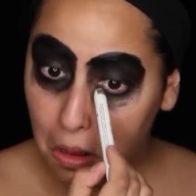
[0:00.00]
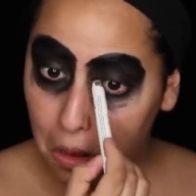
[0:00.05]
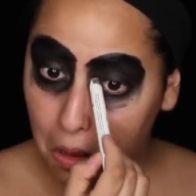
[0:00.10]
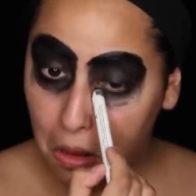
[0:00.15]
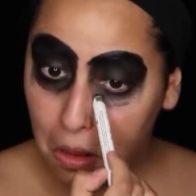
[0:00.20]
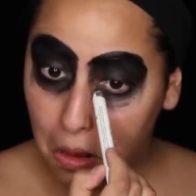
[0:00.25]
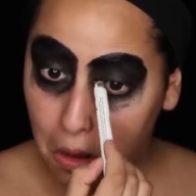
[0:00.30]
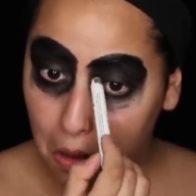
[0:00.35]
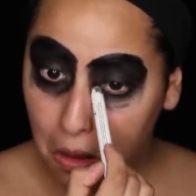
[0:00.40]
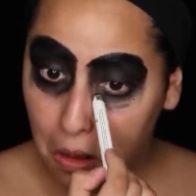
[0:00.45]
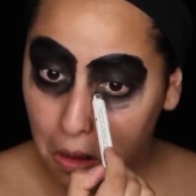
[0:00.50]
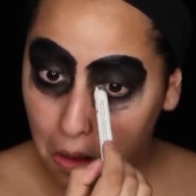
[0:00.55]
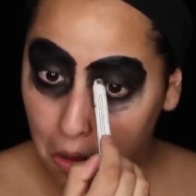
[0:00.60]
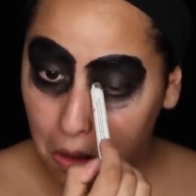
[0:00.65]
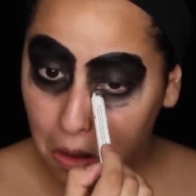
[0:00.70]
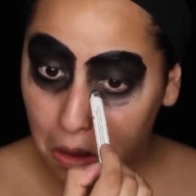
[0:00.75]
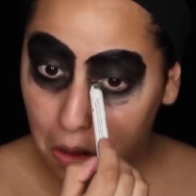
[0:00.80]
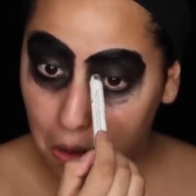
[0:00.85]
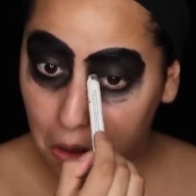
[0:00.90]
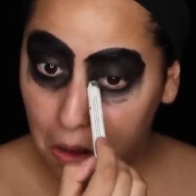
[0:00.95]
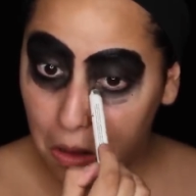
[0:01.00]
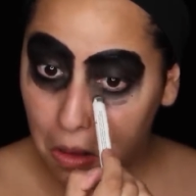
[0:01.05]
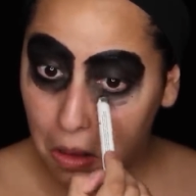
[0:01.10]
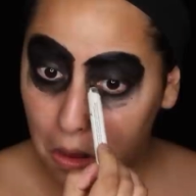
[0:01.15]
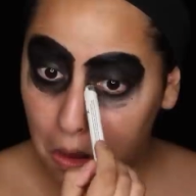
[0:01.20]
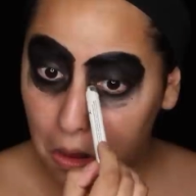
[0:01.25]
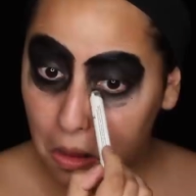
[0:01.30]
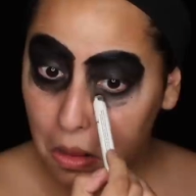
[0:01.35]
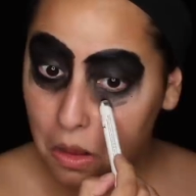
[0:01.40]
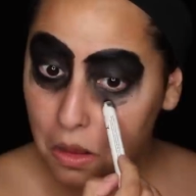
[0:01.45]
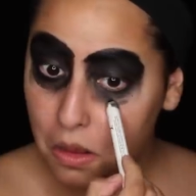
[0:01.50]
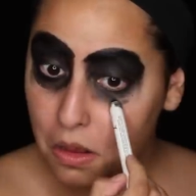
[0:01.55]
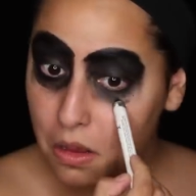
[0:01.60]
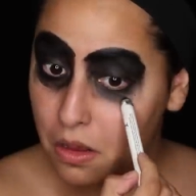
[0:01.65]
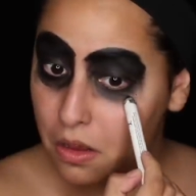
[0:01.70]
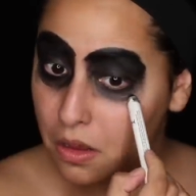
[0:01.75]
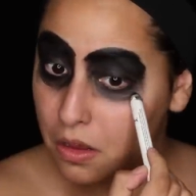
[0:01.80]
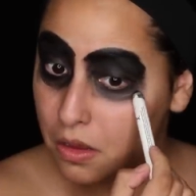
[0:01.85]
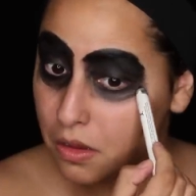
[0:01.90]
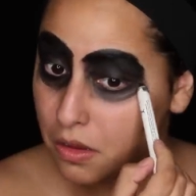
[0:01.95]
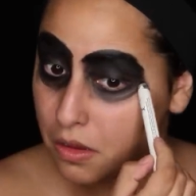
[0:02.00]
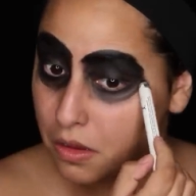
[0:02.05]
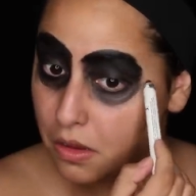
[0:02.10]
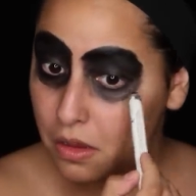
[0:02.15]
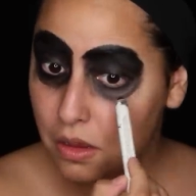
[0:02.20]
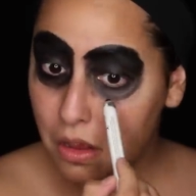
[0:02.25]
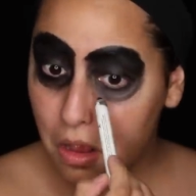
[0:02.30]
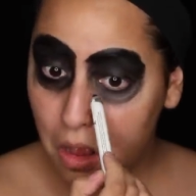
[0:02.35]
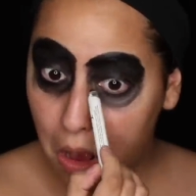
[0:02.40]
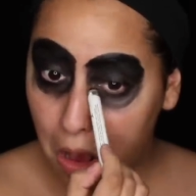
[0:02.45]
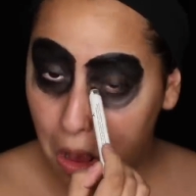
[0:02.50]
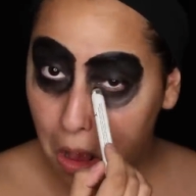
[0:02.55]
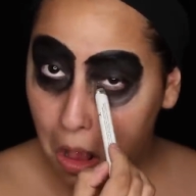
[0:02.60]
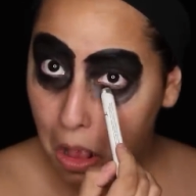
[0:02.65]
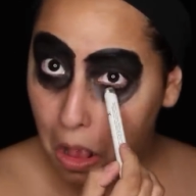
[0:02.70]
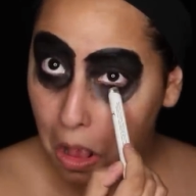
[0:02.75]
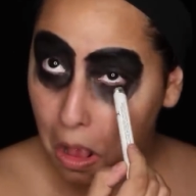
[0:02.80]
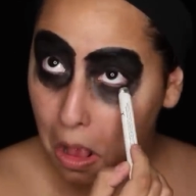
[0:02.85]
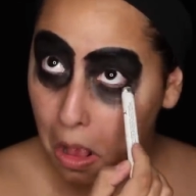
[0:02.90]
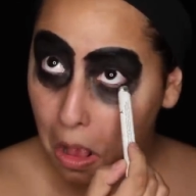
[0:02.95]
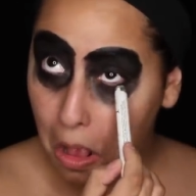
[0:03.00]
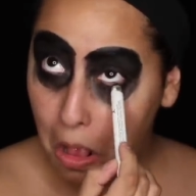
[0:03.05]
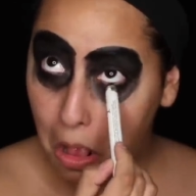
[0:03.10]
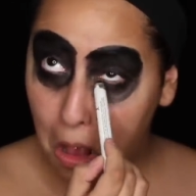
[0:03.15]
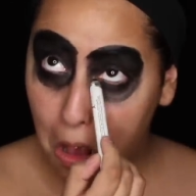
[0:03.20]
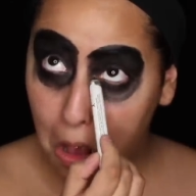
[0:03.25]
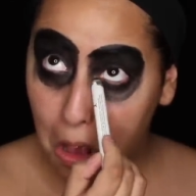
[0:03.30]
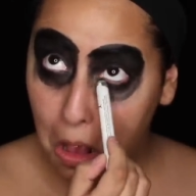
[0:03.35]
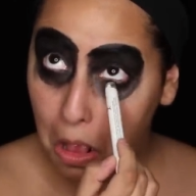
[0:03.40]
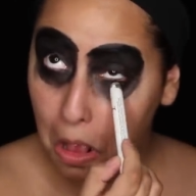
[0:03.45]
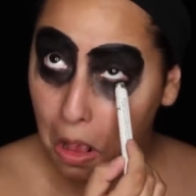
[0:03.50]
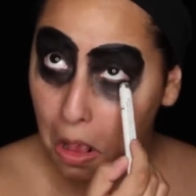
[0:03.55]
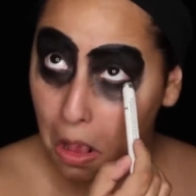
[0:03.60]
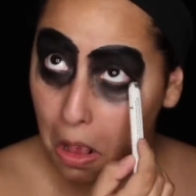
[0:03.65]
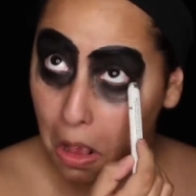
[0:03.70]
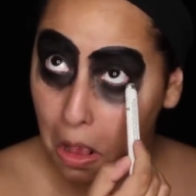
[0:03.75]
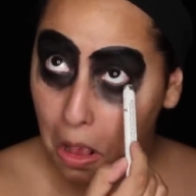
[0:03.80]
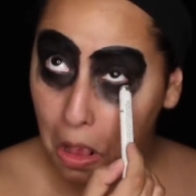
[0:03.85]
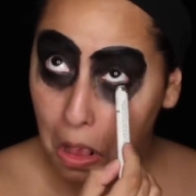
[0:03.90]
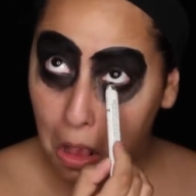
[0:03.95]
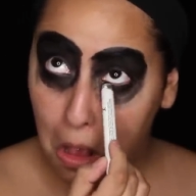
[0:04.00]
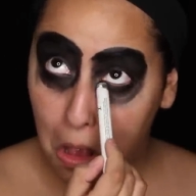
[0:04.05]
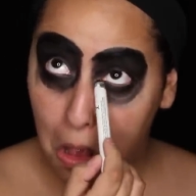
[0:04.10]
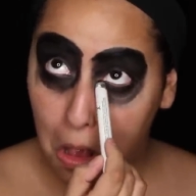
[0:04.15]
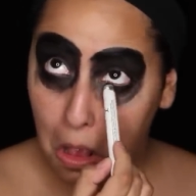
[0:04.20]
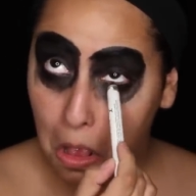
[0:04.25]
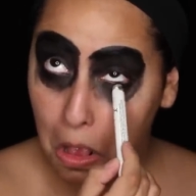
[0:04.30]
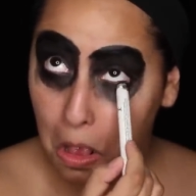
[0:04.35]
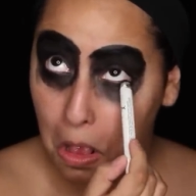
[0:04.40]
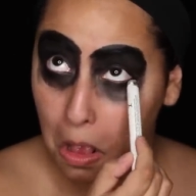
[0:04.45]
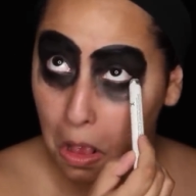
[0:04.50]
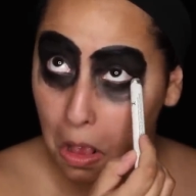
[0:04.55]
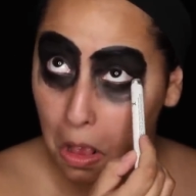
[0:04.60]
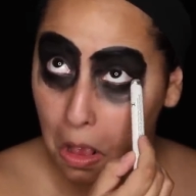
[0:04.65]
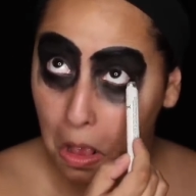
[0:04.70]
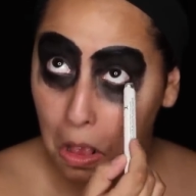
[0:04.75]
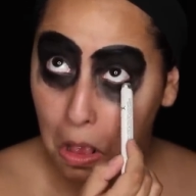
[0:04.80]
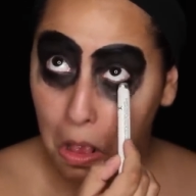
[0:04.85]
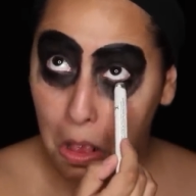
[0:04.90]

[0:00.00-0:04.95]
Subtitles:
Nothing is said.